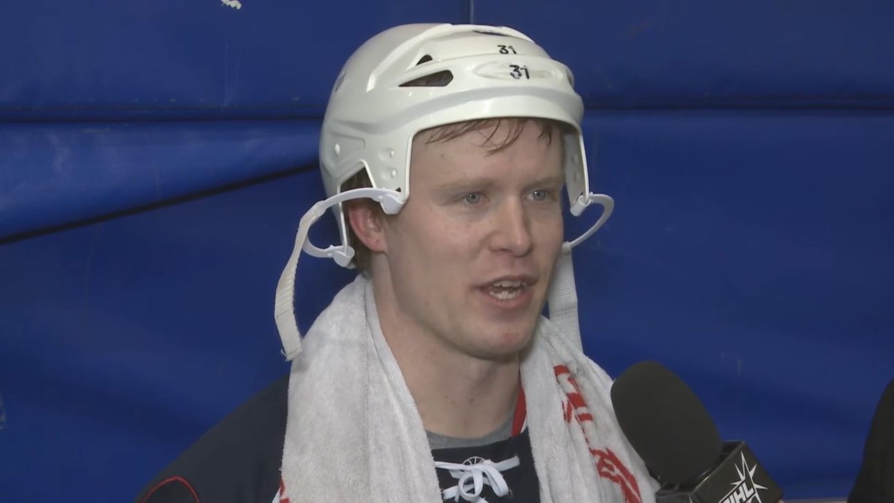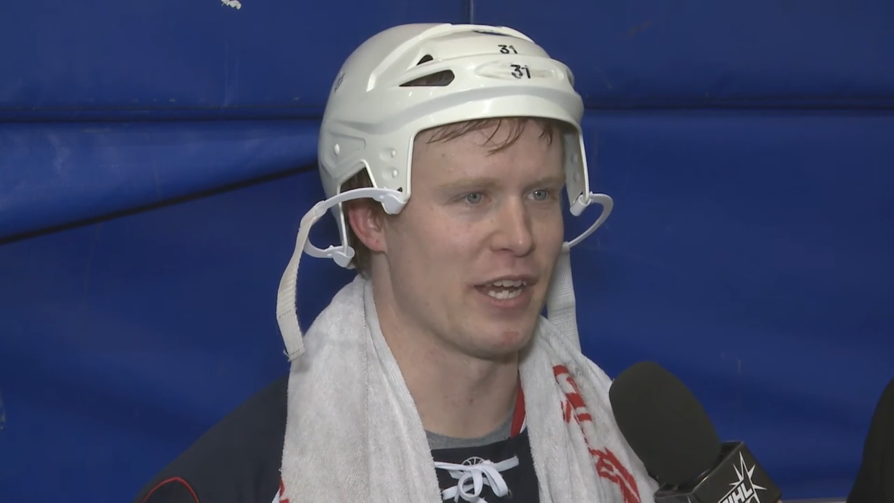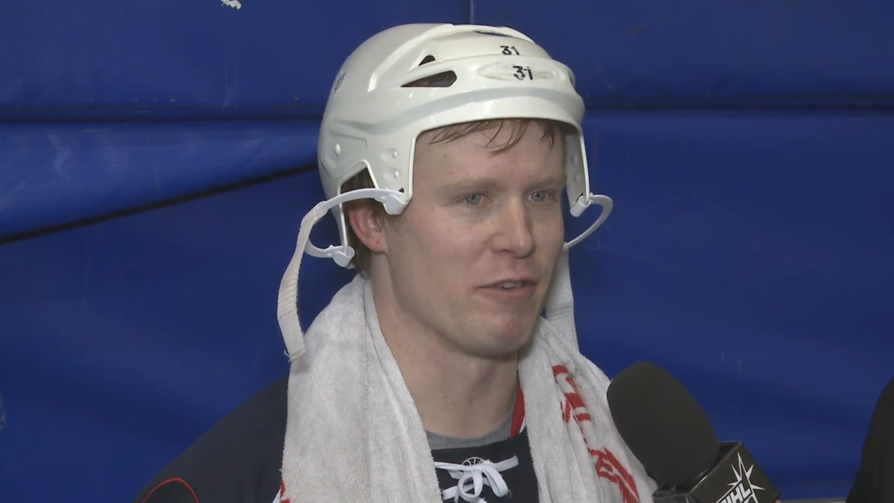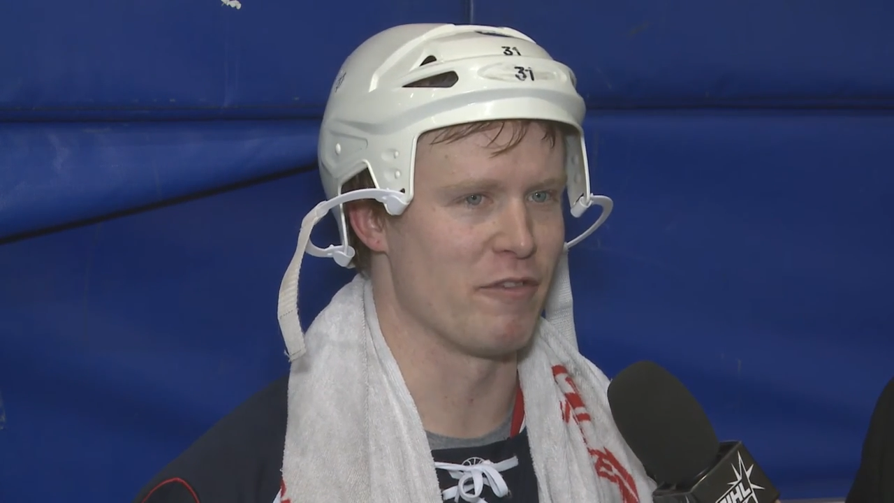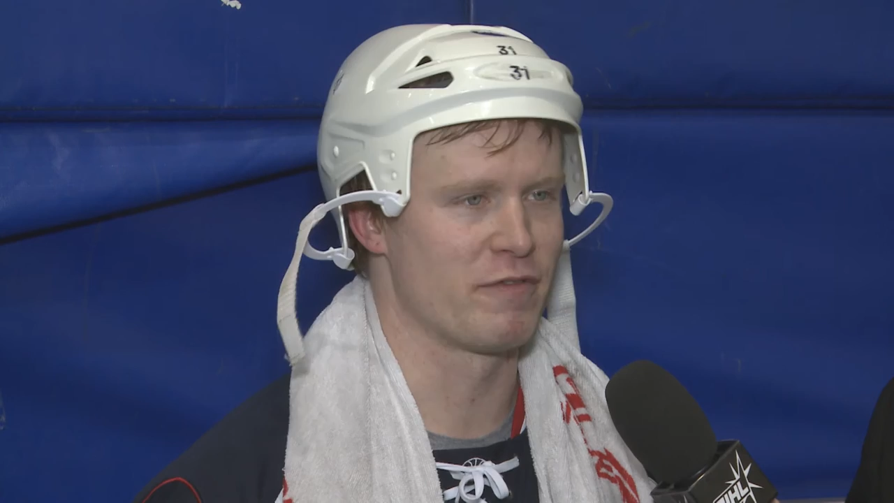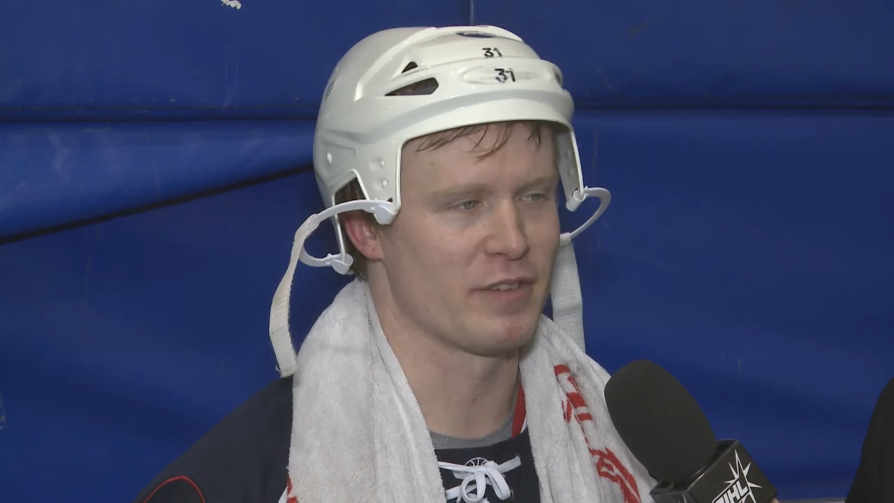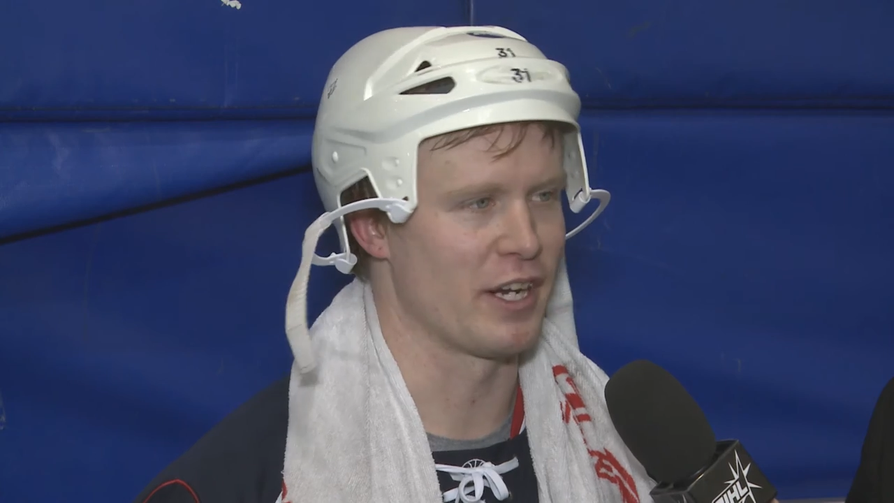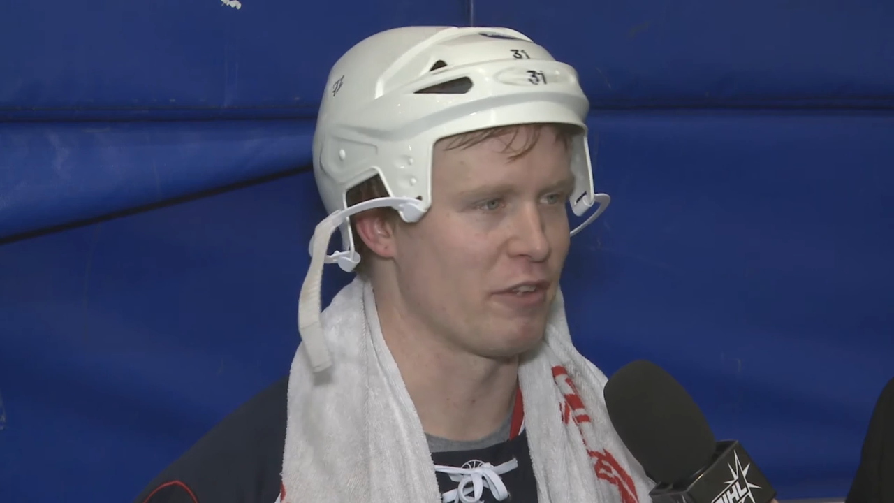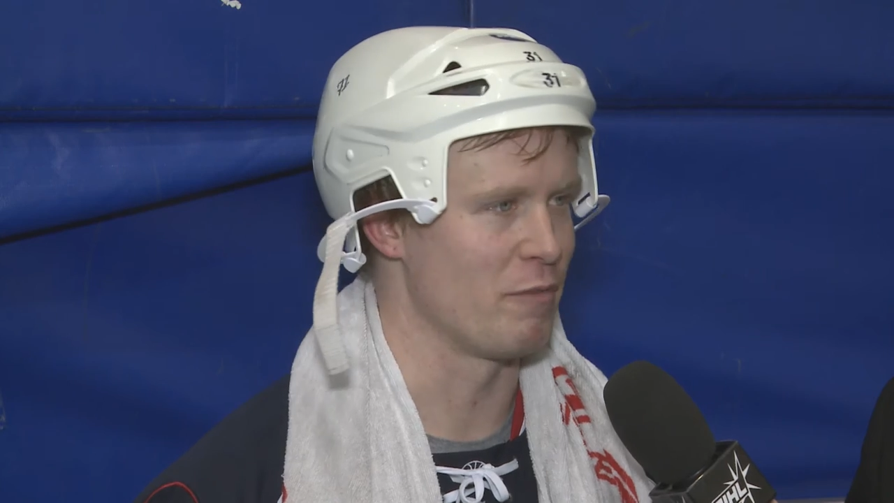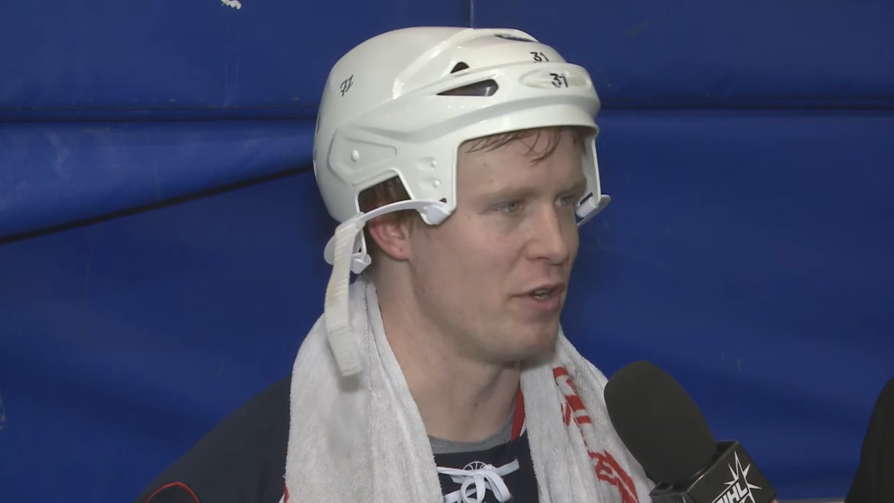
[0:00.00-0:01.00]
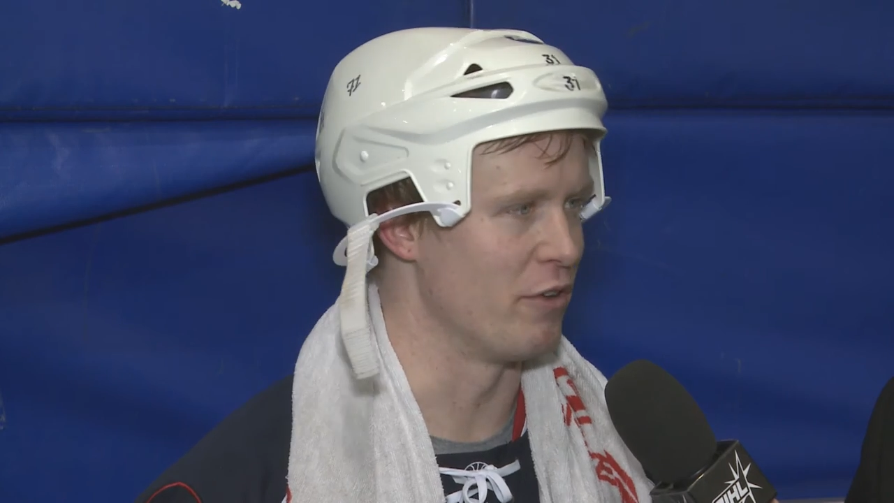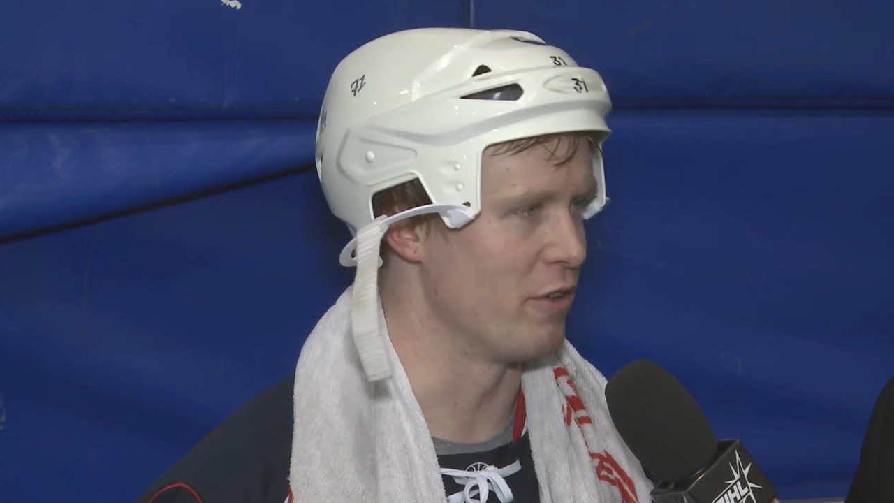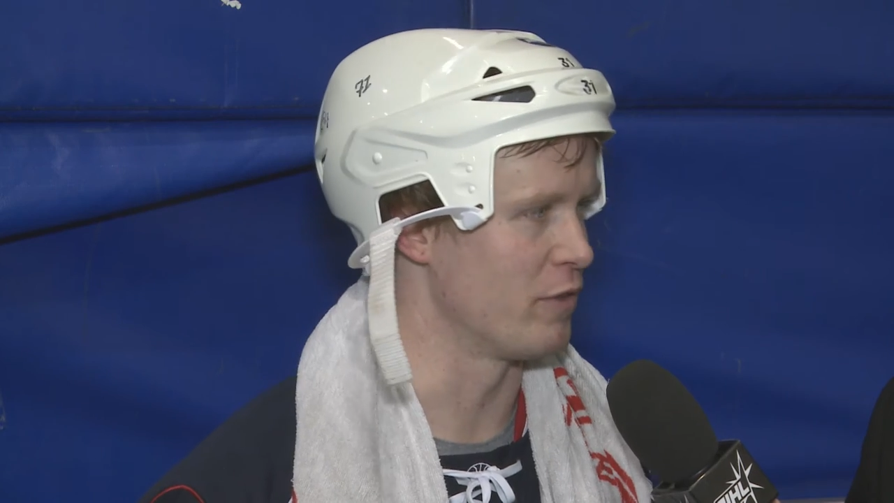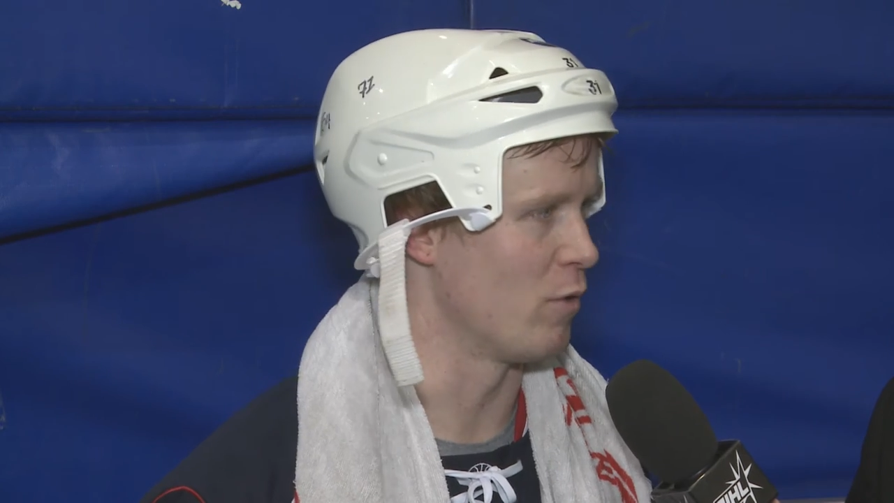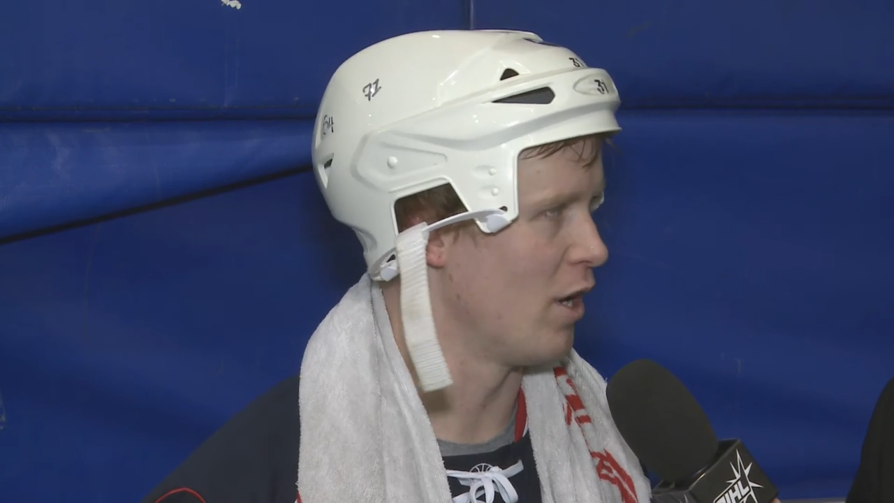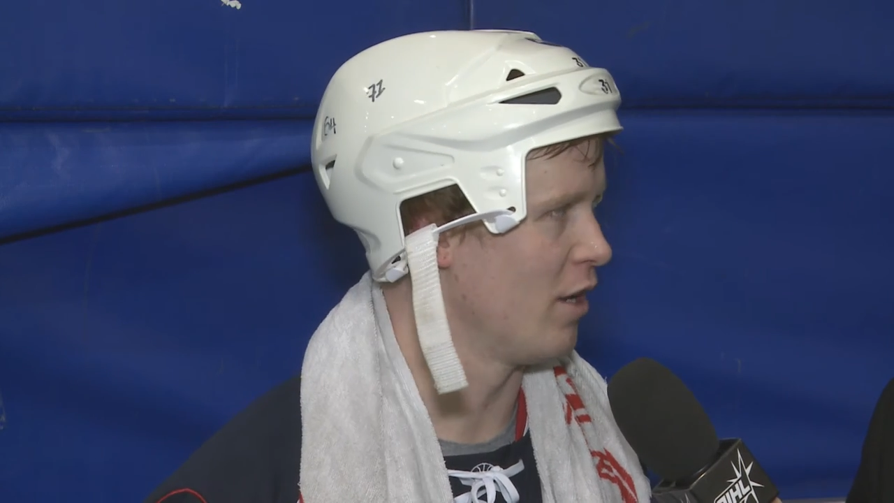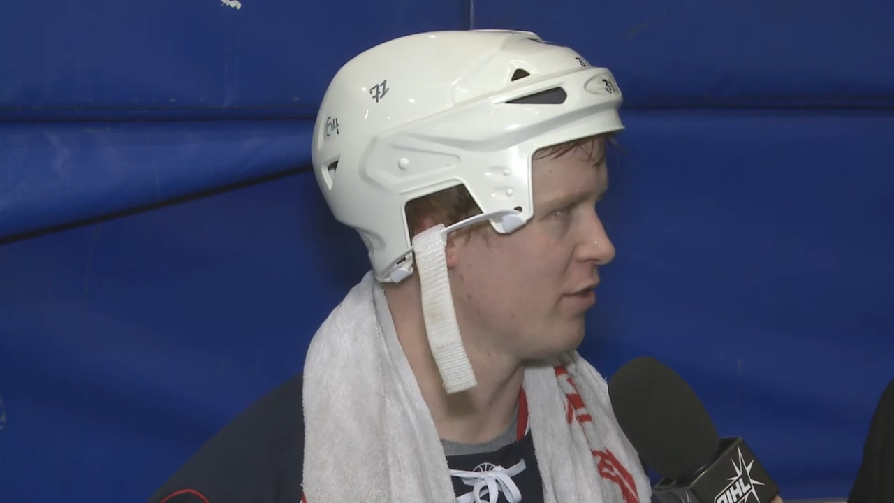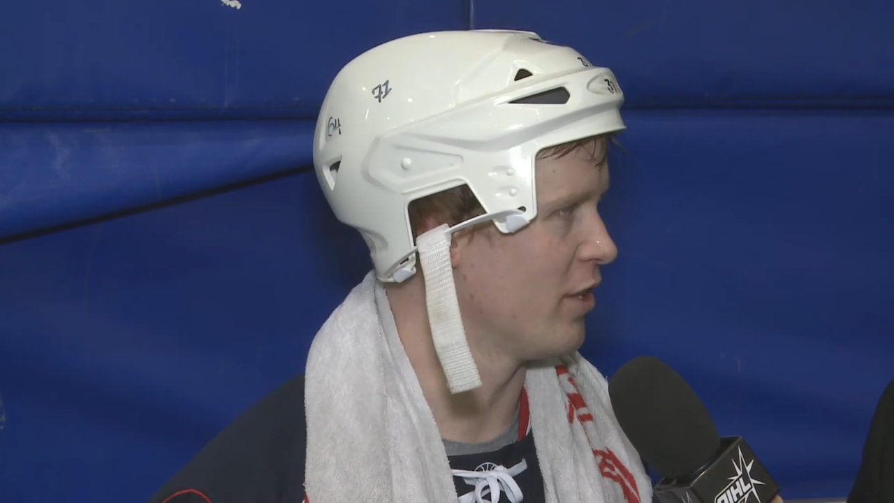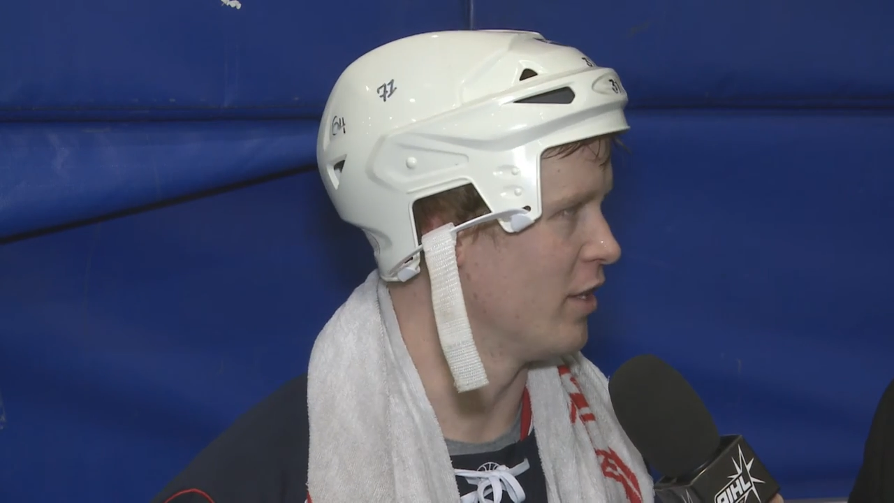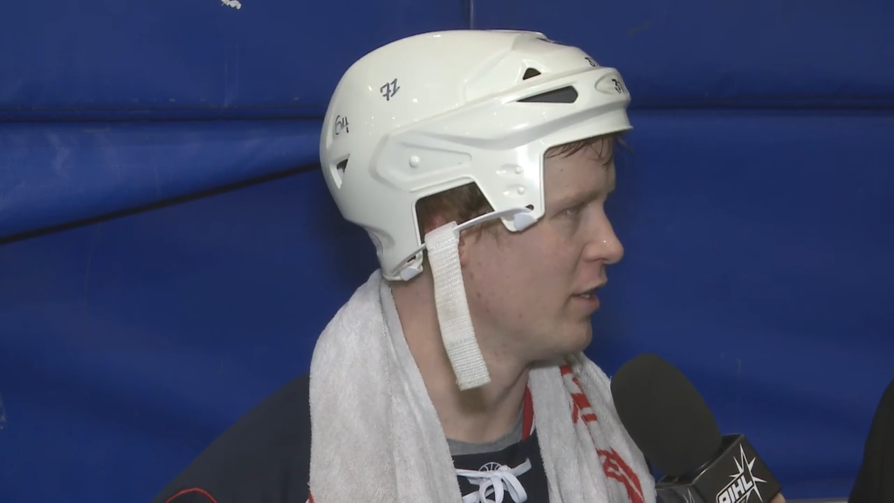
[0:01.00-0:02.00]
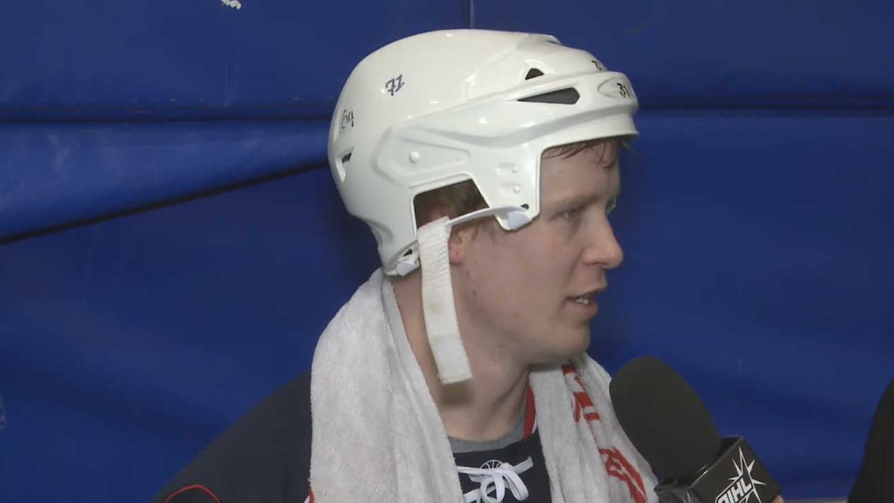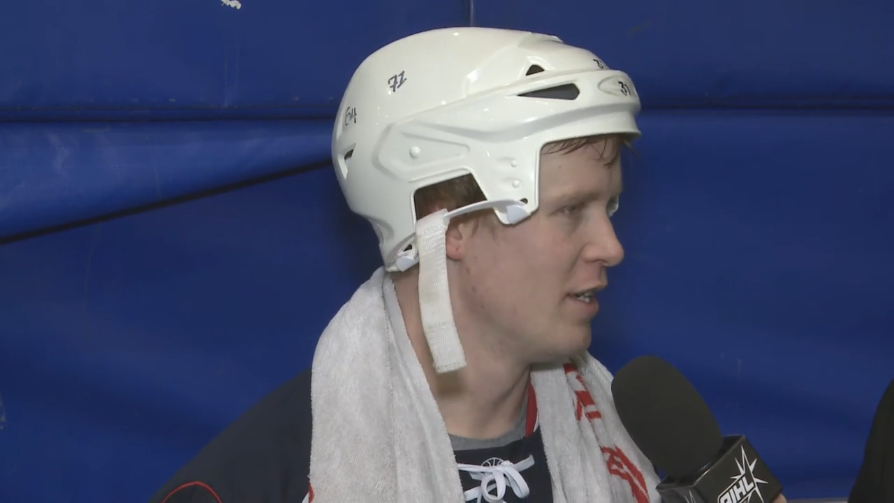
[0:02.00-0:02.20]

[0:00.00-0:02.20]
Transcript: yeah, we've I guess we've been doing it for a while, so